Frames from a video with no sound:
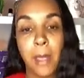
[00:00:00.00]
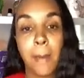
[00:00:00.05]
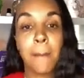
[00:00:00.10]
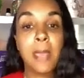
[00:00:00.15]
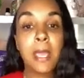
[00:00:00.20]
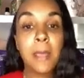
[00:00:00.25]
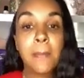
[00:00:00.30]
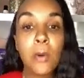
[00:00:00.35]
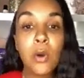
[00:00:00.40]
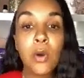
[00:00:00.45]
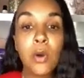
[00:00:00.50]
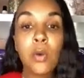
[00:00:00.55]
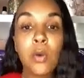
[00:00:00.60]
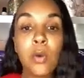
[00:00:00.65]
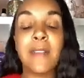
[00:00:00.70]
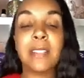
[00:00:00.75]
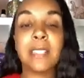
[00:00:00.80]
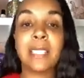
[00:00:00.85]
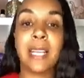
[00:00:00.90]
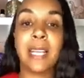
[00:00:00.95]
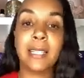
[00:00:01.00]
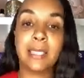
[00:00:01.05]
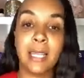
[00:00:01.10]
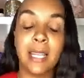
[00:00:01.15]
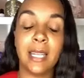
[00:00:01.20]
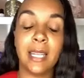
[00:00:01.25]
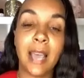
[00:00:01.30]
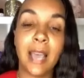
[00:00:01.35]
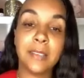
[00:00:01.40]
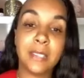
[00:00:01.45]
People gravitate to
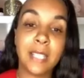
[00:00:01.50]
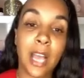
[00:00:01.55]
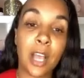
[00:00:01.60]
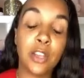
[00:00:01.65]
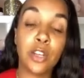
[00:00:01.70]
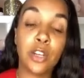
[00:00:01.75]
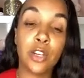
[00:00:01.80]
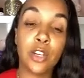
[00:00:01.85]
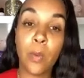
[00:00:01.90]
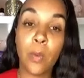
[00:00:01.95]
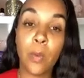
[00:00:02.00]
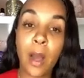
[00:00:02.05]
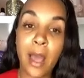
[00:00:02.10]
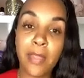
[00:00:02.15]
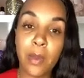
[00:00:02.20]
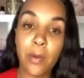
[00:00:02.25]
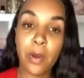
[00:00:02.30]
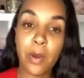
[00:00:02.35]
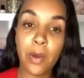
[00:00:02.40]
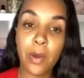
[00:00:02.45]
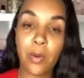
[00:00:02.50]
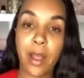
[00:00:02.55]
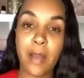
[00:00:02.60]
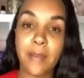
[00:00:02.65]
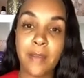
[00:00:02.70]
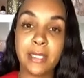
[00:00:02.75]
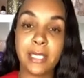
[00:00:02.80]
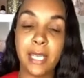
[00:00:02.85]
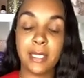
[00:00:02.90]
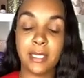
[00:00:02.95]
lifestyle. You know why they want to
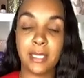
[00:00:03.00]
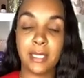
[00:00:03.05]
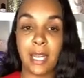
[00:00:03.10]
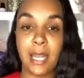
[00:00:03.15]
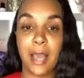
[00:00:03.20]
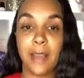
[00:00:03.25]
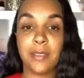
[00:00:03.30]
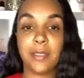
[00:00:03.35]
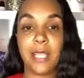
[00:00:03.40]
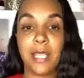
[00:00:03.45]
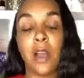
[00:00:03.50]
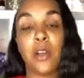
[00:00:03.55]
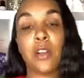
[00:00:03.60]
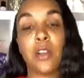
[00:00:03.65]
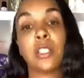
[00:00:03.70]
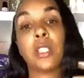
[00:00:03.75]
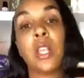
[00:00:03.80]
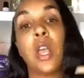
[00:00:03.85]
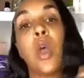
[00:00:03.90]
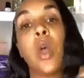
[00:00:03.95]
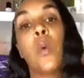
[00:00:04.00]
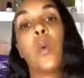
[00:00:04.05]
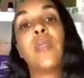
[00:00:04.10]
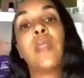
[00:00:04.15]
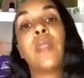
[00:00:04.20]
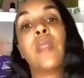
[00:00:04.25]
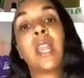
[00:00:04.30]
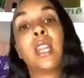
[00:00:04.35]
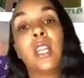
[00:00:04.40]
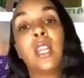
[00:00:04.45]
gravitate to lifestyle? Because
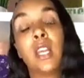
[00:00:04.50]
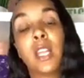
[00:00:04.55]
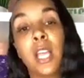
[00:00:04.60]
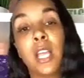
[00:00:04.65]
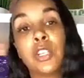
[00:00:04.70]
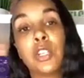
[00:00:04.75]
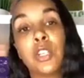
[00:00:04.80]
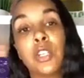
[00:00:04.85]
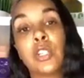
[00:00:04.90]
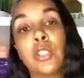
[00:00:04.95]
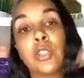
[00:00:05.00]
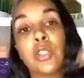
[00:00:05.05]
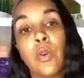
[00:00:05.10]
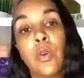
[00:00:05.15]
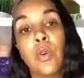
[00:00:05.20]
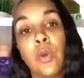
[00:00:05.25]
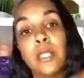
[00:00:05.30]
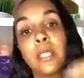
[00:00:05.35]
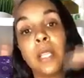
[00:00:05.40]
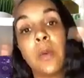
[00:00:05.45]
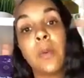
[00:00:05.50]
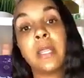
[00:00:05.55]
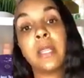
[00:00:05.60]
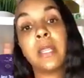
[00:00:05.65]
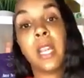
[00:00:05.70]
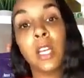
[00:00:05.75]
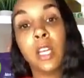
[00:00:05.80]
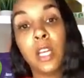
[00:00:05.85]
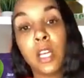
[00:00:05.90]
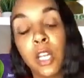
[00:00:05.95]
when they look at your stories and when
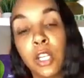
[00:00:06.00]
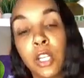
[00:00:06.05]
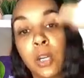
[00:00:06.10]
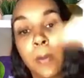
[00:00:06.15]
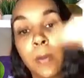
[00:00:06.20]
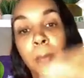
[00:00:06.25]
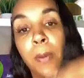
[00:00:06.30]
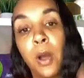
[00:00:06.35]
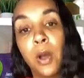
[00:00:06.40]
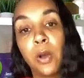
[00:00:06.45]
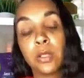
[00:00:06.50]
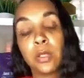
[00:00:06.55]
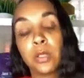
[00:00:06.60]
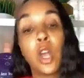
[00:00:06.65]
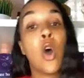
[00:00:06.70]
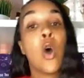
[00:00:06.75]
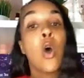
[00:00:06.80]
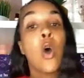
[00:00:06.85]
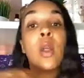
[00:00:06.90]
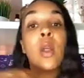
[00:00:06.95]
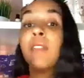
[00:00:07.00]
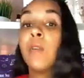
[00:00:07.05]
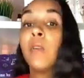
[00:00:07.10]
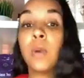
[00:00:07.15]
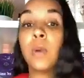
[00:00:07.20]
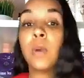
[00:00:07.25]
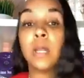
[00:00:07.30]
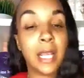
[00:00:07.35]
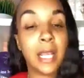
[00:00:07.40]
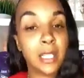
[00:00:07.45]
they look at your posts, or even
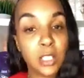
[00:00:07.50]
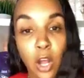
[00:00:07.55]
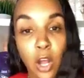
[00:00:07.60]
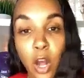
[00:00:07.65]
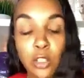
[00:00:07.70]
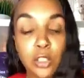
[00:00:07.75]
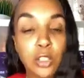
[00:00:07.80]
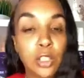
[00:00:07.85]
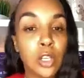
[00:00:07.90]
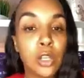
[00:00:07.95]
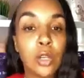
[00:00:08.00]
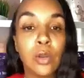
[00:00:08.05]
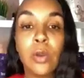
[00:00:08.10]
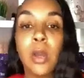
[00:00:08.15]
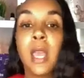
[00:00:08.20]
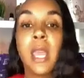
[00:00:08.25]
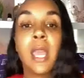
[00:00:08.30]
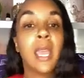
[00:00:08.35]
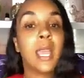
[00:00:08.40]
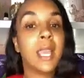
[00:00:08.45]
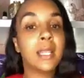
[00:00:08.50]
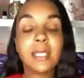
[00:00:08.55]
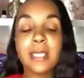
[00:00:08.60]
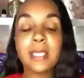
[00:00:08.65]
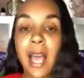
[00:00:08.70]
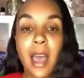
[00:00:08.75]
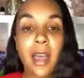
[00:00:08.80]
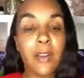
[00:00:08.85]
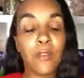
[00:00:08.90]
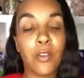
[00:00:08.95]
when they talk to you
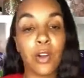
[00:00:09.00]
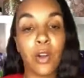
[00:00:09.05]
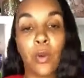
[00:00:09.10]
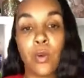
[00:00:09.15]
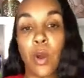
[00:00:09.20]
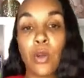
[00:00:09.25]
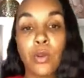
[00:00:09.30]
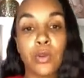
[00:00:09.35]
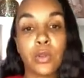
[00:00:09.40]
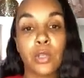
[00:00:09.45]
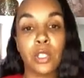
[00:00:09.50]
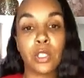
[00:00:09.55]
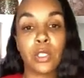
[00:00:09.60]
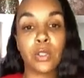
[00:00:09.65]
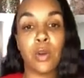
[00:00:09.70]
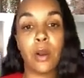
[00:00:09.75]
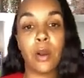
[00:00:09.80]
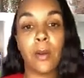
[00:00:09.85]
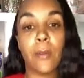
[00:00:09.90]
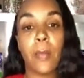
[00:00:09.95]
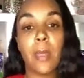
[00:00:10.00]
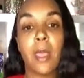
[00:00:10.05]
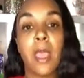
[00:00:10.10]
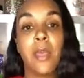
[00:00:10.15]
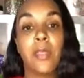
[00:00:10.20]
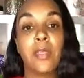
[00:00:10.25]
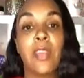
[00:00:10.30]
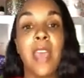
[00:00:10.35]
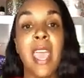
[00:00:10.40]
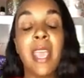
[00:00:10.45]
inside of a grocery store,
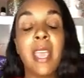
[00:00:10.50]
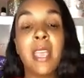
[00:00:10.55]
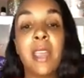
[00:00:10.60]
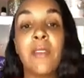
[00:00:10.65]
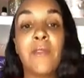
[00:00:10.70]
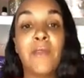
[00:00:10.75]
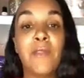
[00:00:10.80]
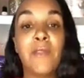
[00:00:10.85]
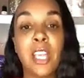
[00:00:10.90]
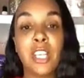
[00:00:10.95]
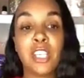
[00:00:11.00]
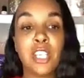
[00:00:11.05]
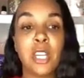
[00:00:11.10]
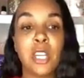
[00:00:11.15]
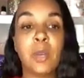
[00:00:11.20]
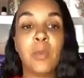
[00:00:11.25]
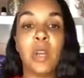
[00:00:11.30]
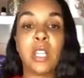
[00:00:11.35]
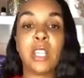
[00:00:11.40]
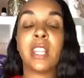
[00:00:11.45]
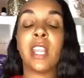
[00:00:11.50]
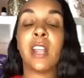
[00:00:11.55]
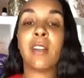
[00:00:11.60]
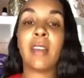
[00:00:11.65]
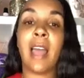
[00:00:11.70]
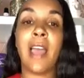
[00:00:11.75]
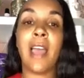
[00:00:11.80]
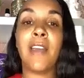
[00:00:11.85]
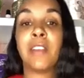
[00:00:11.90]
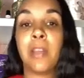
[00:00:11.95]
they can vision what their
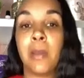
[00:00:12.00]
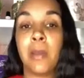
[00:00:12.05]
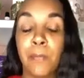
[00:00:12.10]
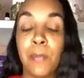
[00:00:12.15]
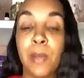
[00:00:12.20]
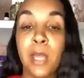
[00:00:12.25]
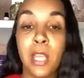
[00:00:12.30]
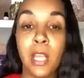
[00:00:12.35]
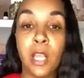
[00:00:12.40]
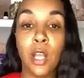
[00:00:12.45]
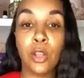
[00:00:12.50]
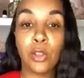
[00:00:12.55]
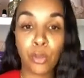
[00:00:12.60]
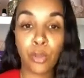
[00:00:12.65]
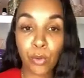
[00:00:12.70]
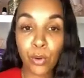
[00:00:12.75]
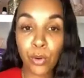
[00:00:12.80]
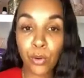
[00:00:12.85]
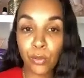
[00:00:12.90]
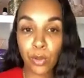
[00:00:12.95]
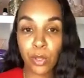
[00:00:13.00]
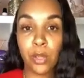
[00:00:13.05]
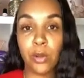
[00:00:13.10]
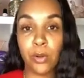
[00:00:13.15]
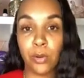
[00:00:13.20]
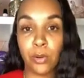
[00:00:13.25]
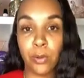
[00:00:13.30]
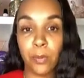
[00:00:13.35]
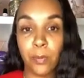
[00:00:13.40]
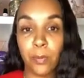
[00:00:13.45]
life can be through
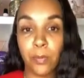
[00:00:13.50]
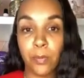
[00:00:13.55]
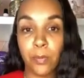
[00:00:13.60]
you.